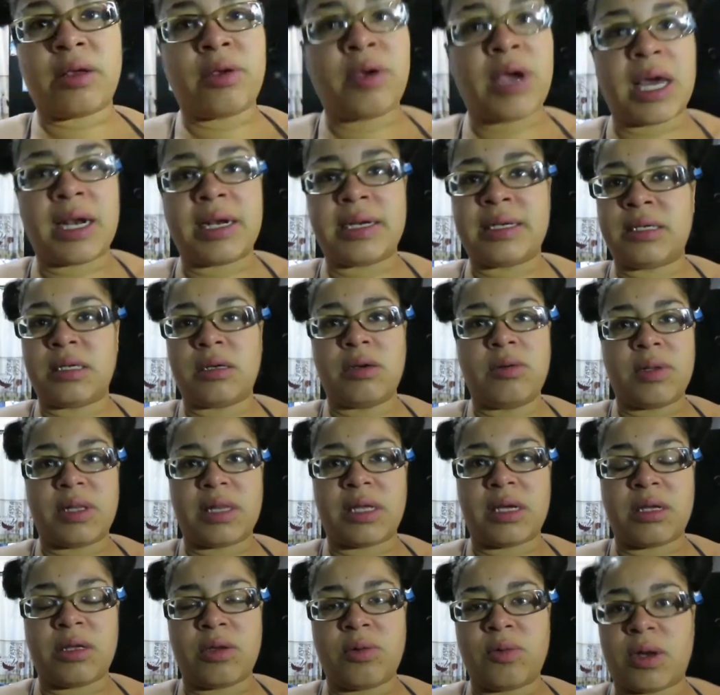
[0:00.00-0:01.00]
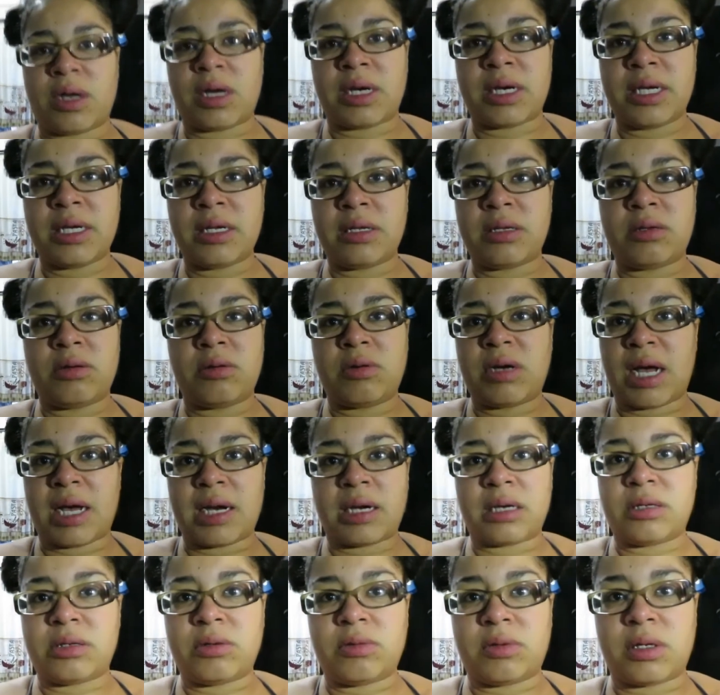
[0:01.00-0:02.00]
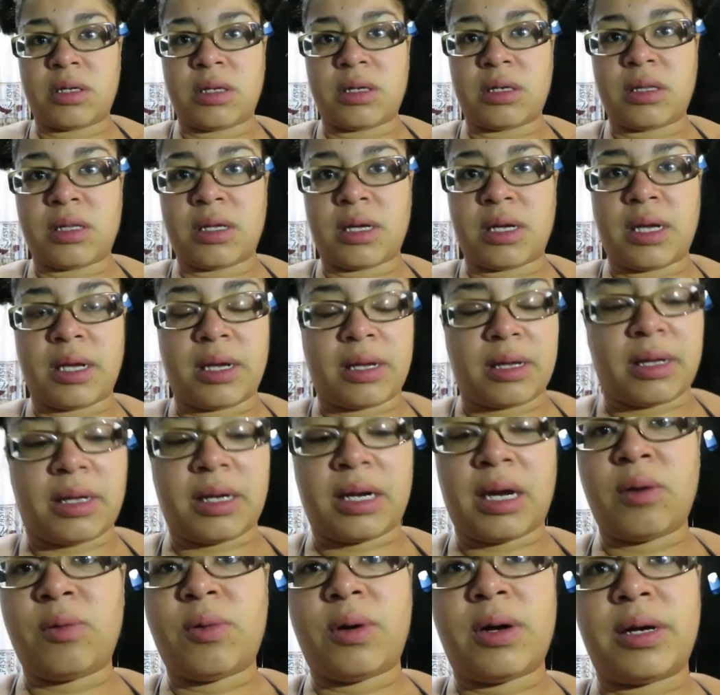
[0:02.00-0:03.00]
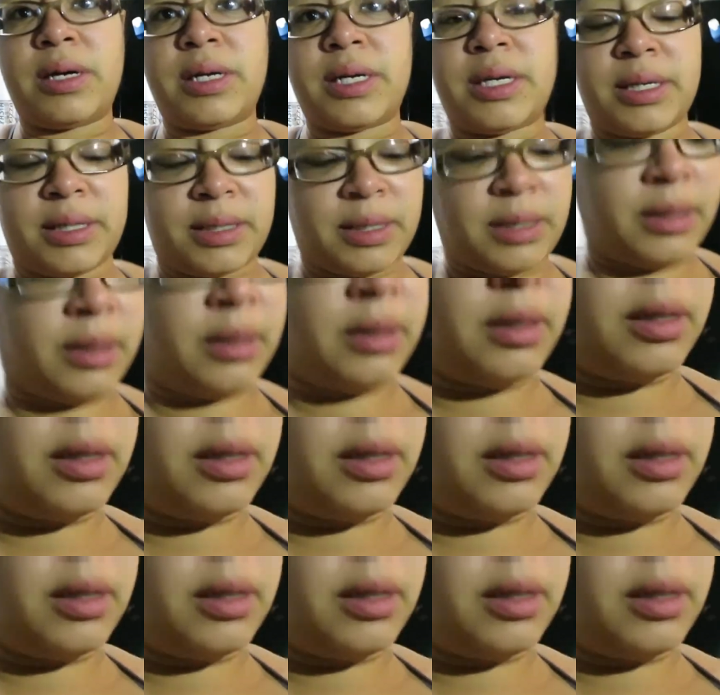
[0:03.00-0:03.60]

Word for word: you got to deal with it. You want it, you got to do it. Like, and I want it. And